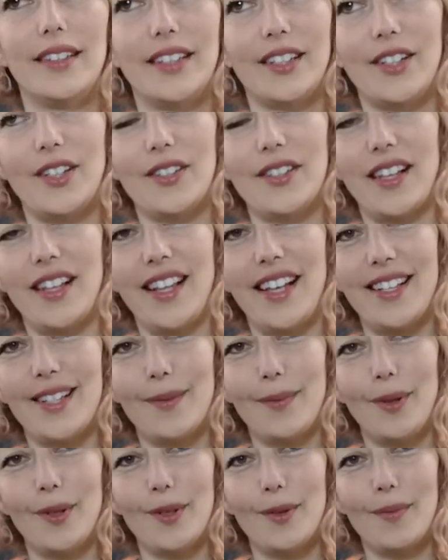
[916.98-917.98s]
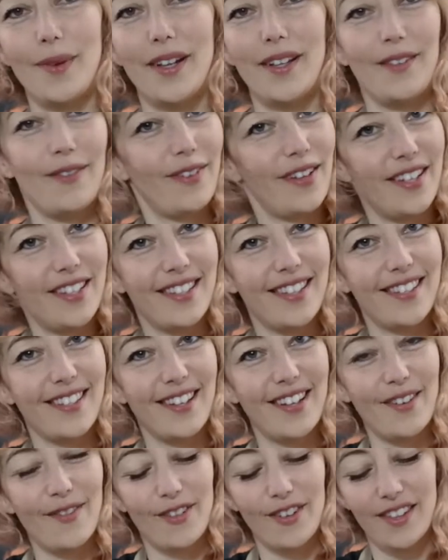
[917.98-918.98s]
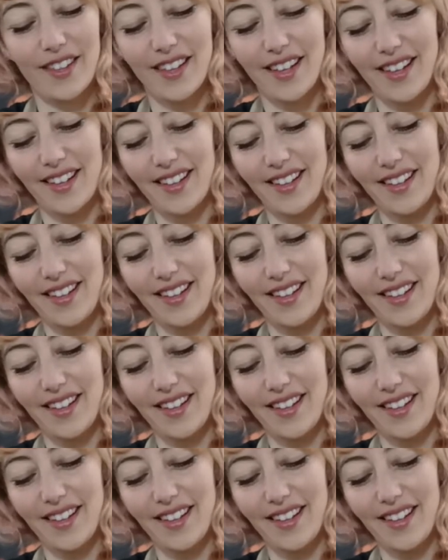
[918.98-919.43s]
because I like to put smiley faces on everything.